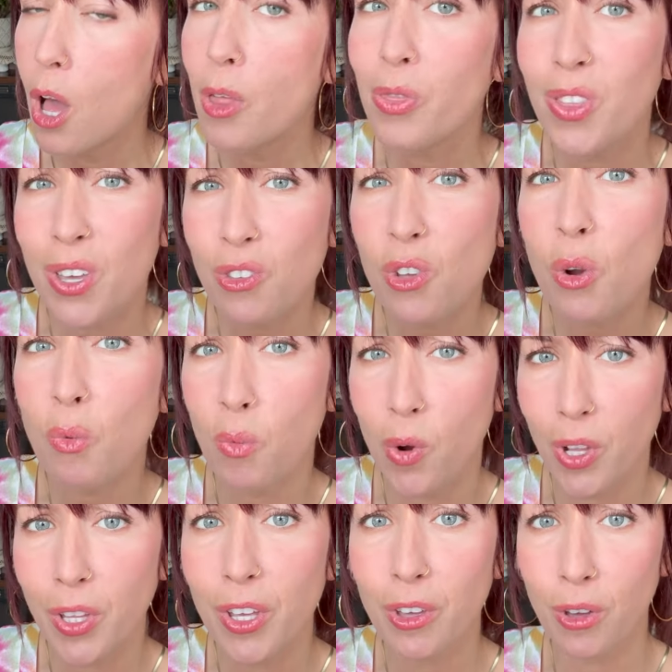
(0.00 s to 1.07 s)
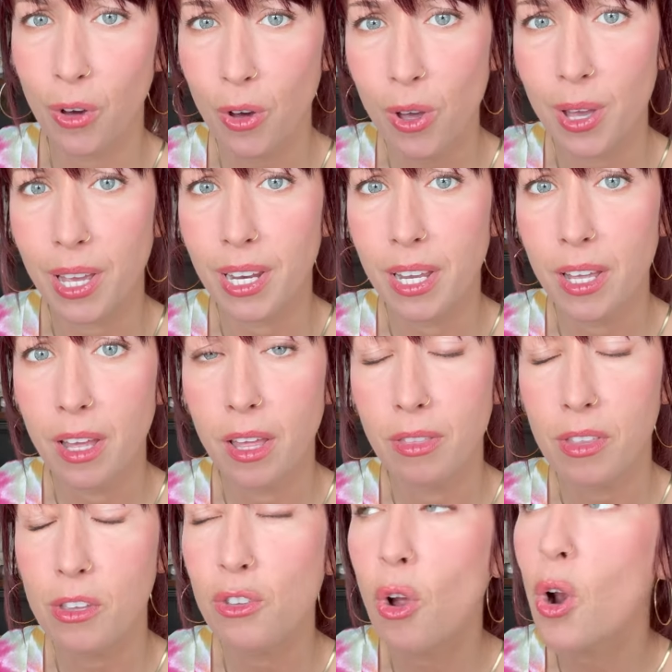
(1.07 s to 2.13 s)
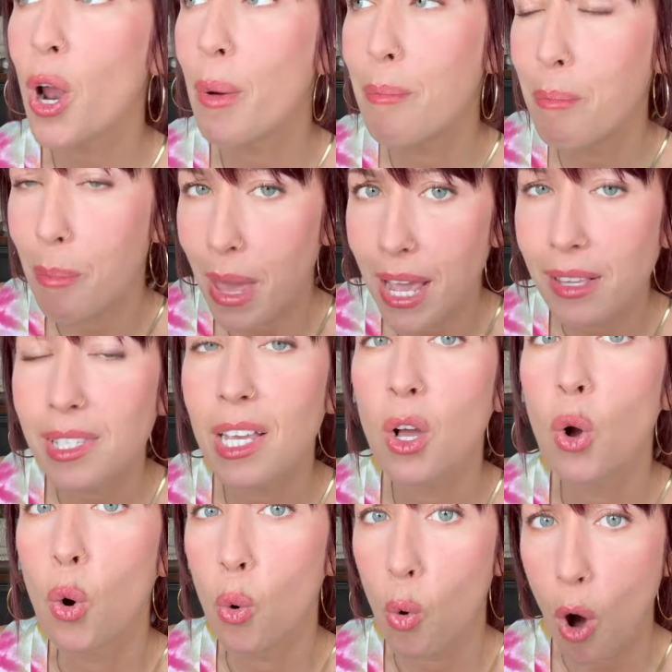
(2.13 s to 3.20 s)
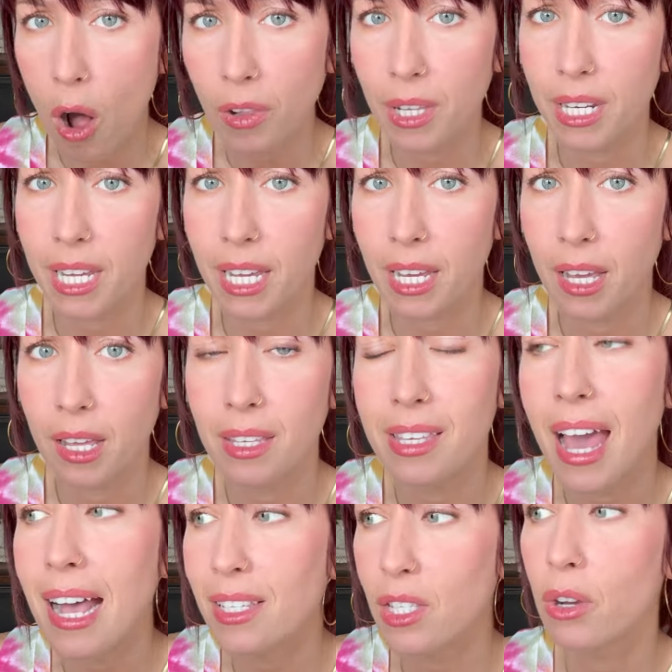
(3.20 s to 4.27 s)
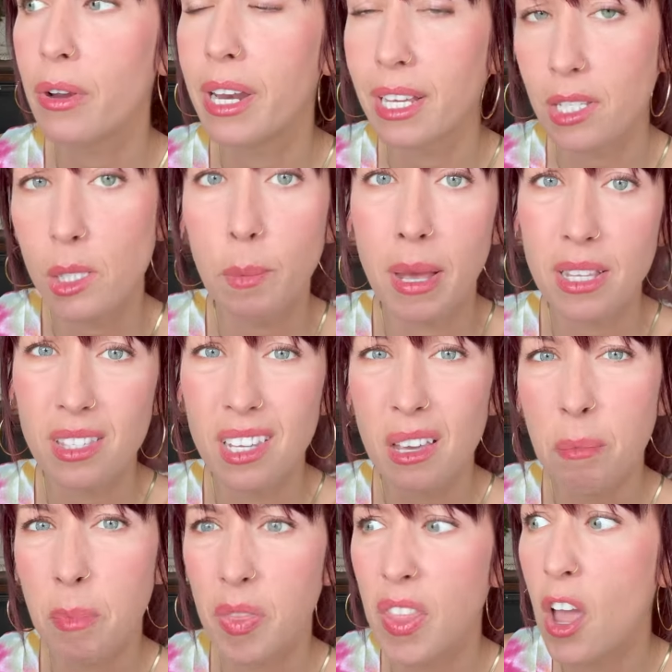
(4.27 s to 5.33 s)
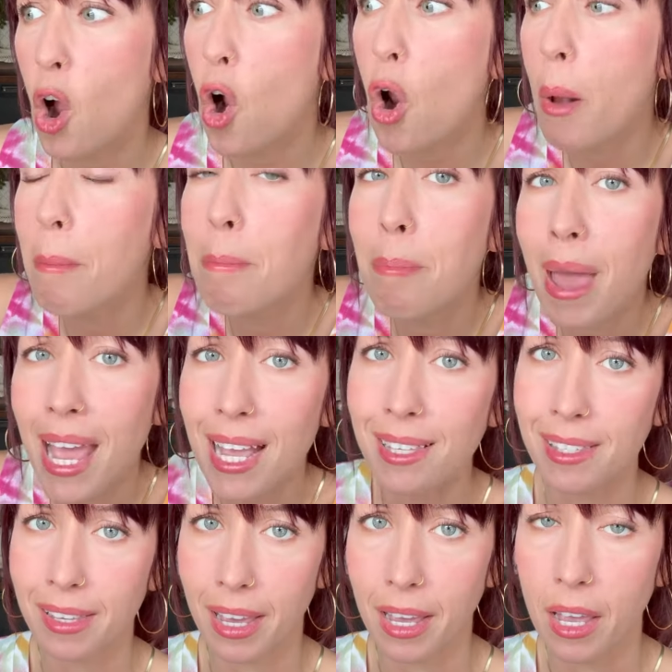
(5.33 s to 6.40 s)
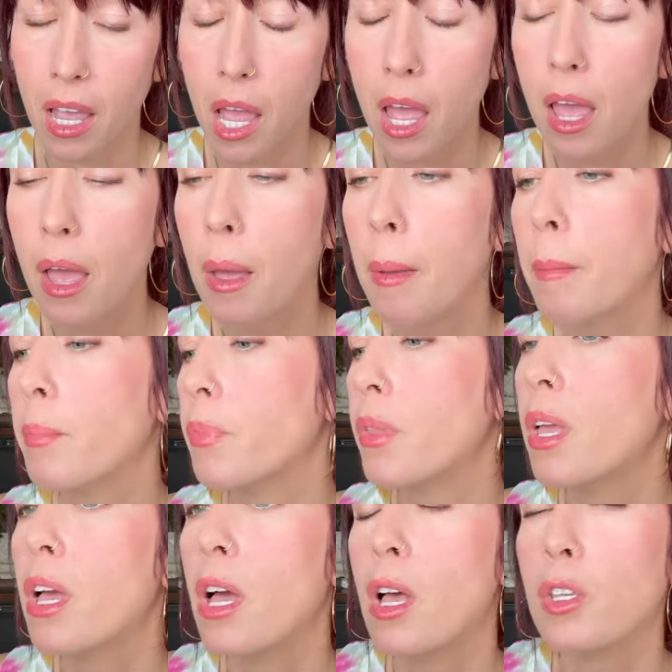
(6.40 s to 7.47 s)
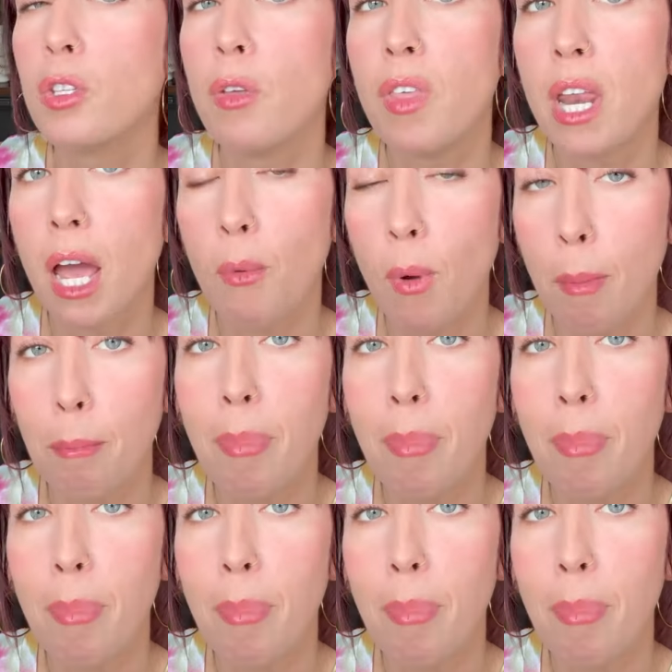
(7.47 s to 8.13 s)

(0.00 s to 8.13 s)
these are really good. These are amazing quality. Yes, they're inexpensive, but they are amazing. So then I went